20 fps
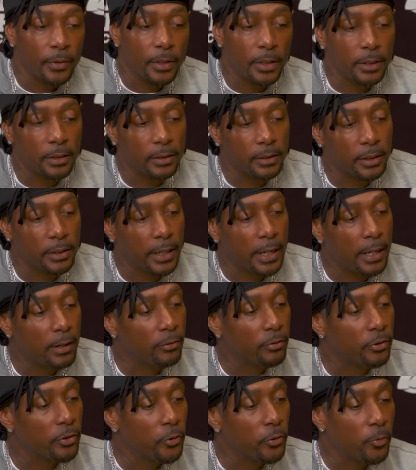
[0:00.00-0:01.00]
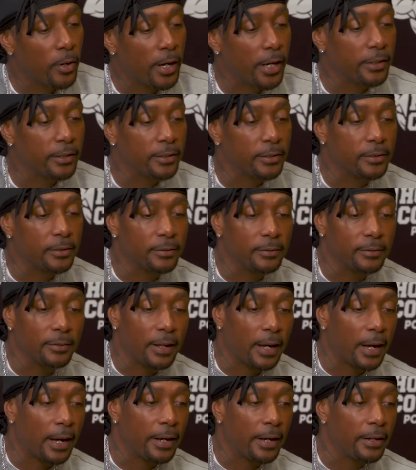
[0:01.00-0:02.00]
And then I don't know why
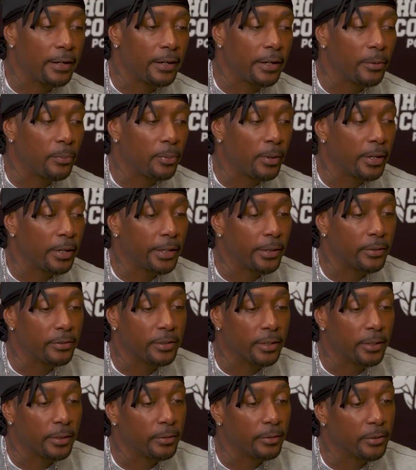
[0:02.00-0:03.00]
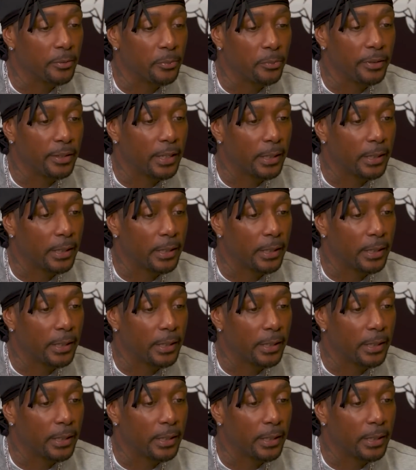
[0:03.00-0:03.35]
I had everybody else get on the beat.